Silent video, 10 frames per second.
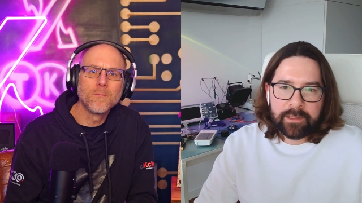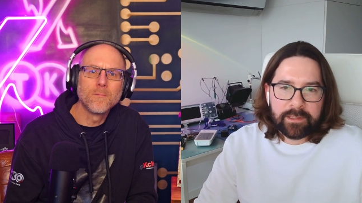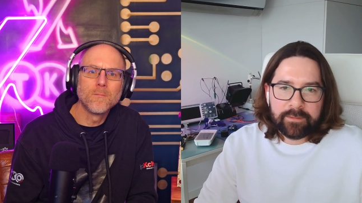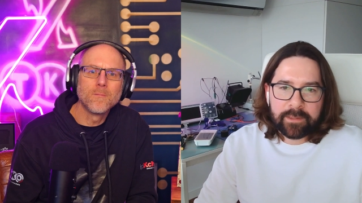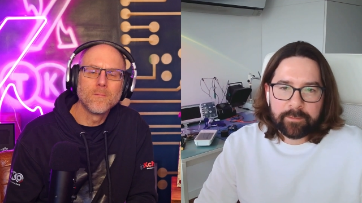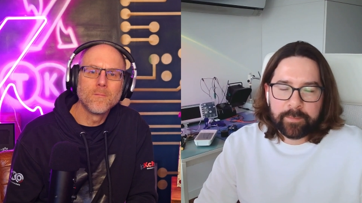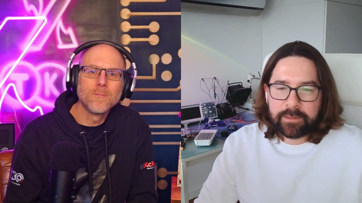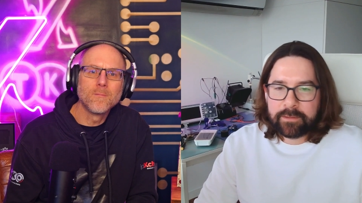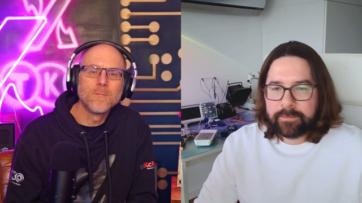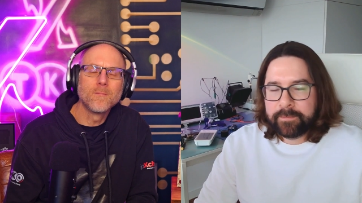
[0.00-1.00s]
Speaker 1: the
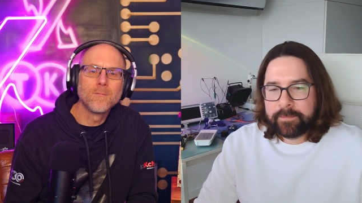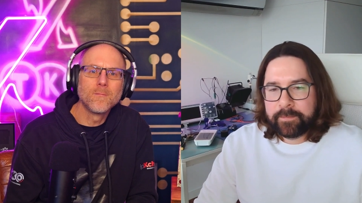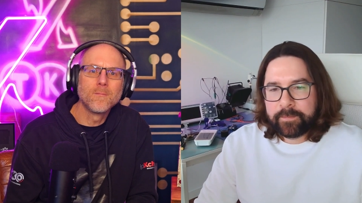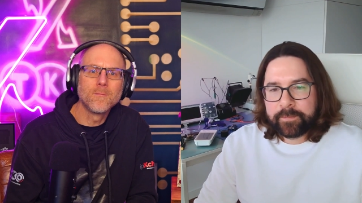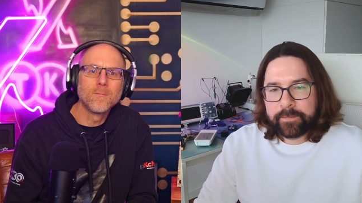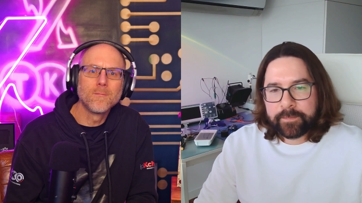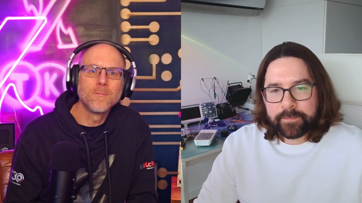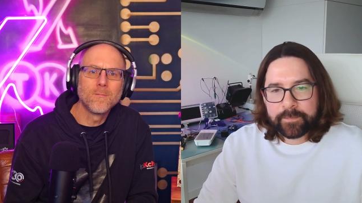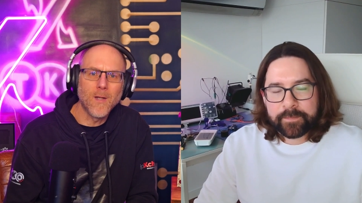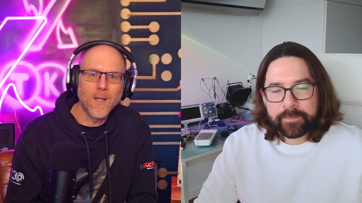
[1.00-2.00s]
development.
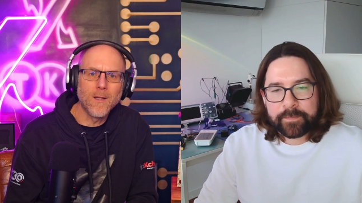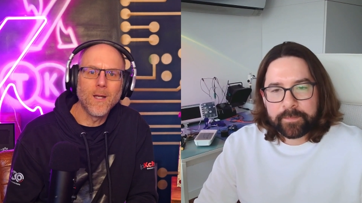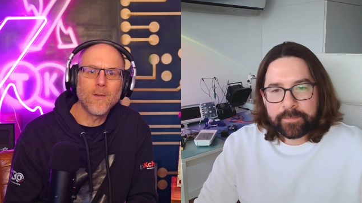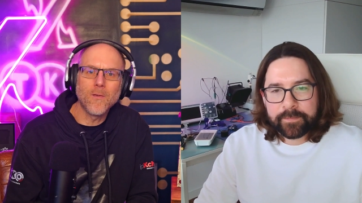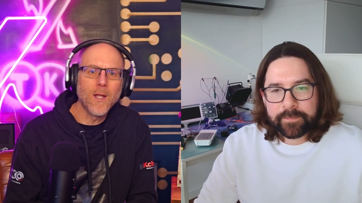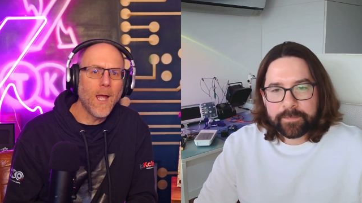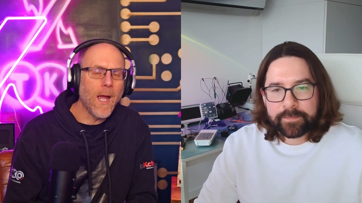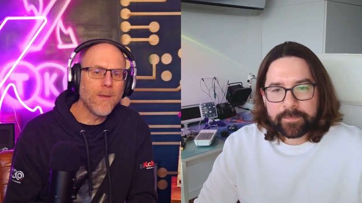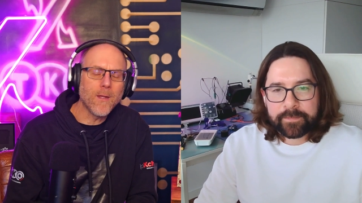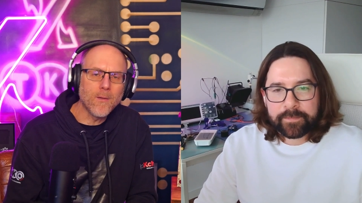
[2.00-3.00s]
Speaker 2: Excellent.
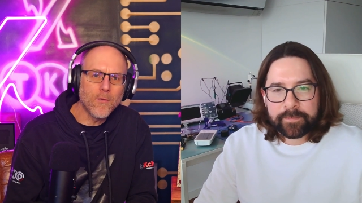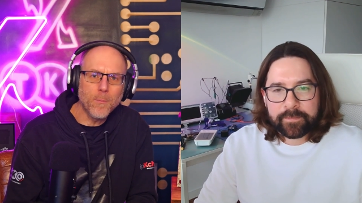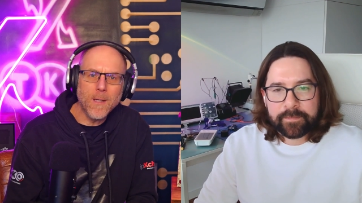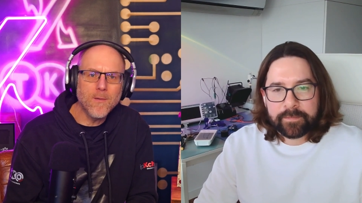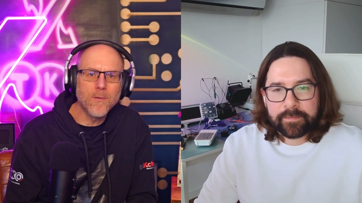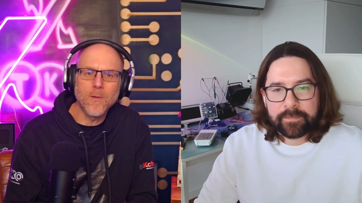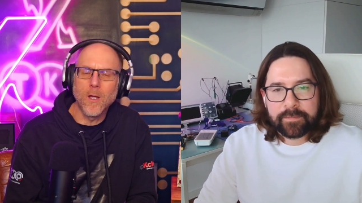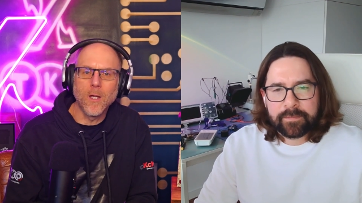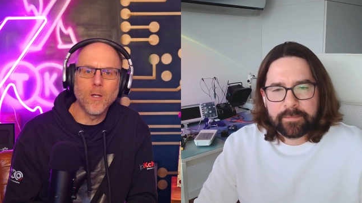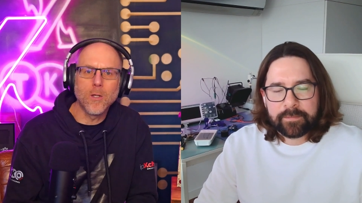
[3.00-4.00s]
And uh, space
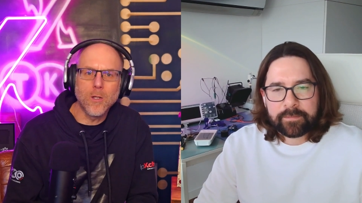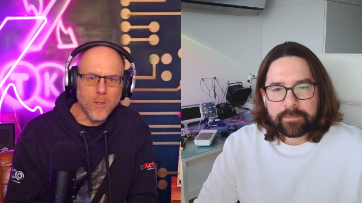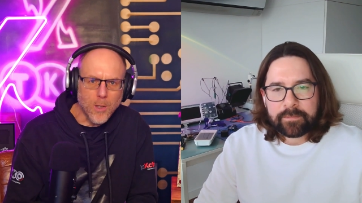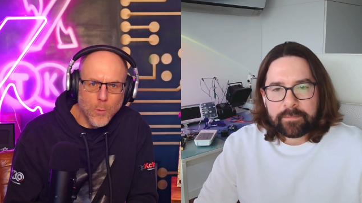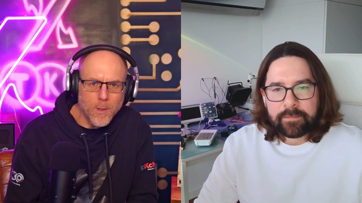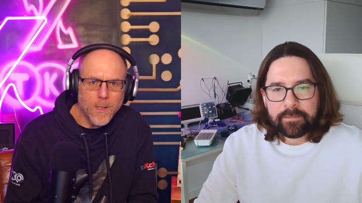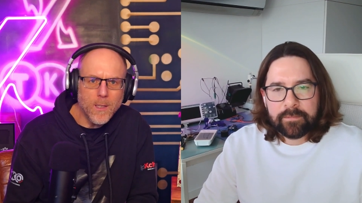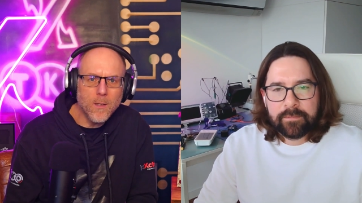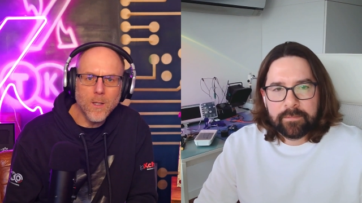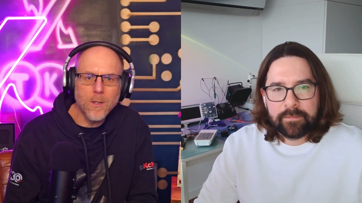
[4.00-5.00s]
uh,
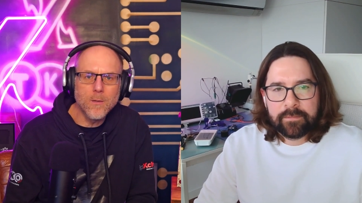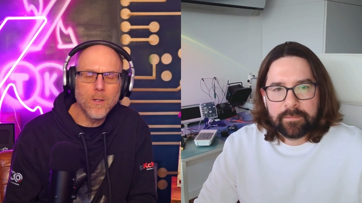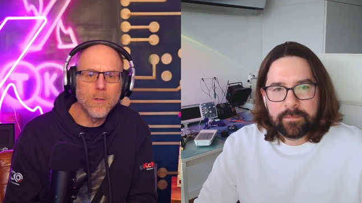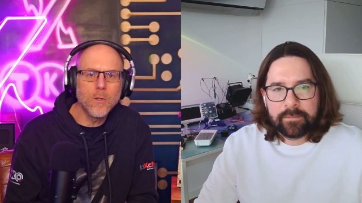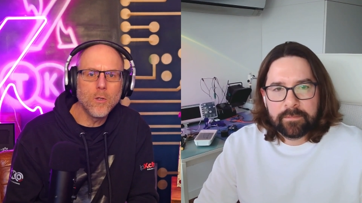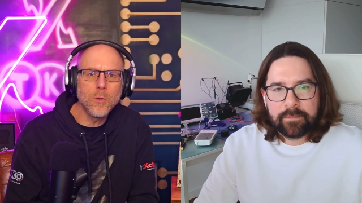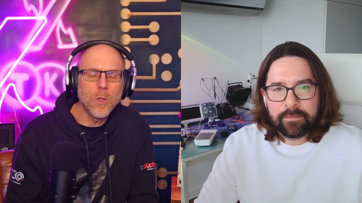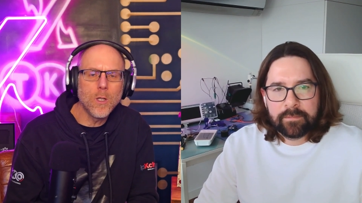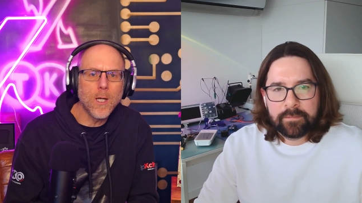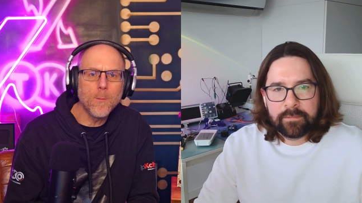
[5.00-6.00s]
globally, do
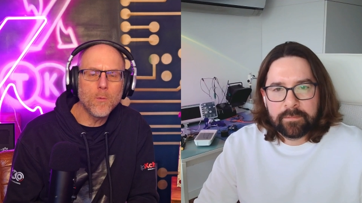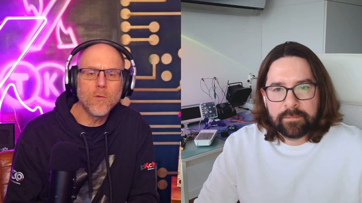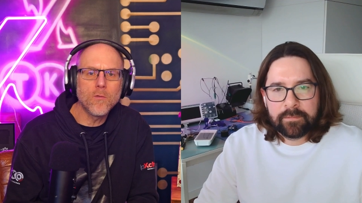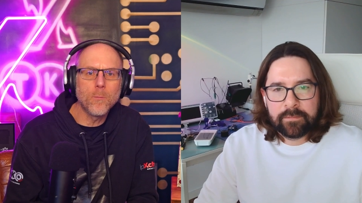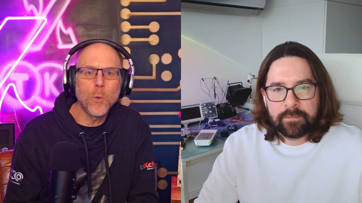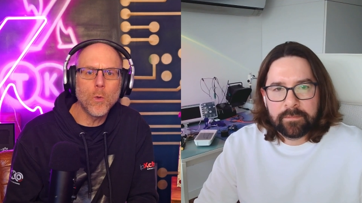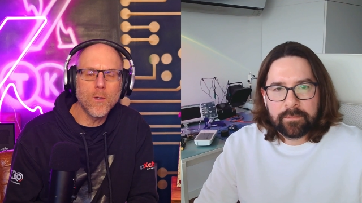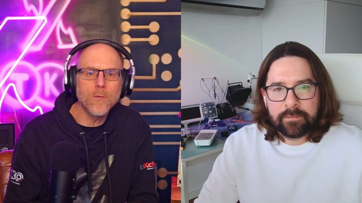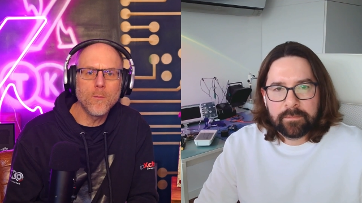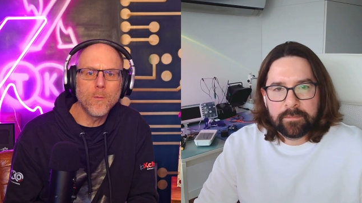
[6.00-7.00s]
you are you able to
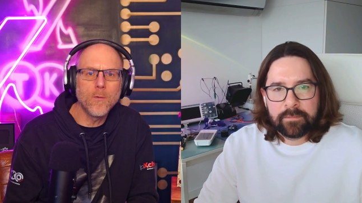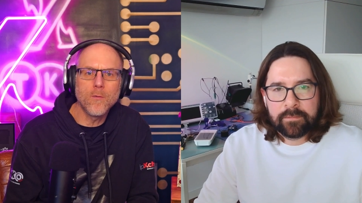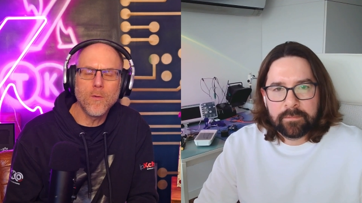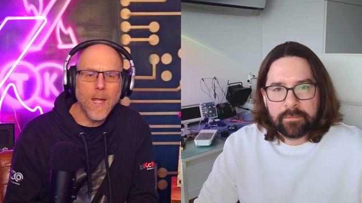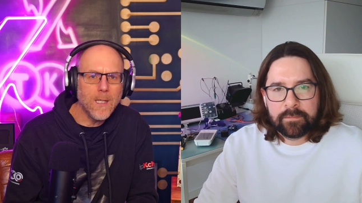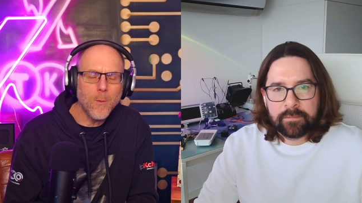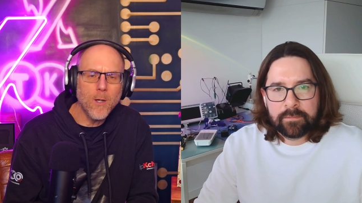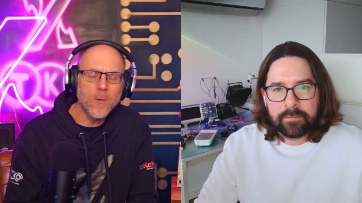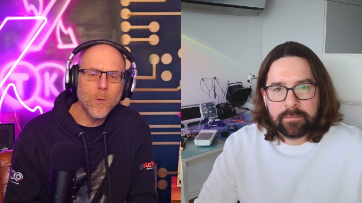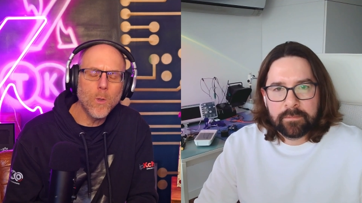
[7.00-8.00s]
support customers
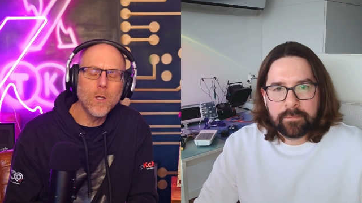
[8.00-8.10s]
anywhere
Speaker 1: in the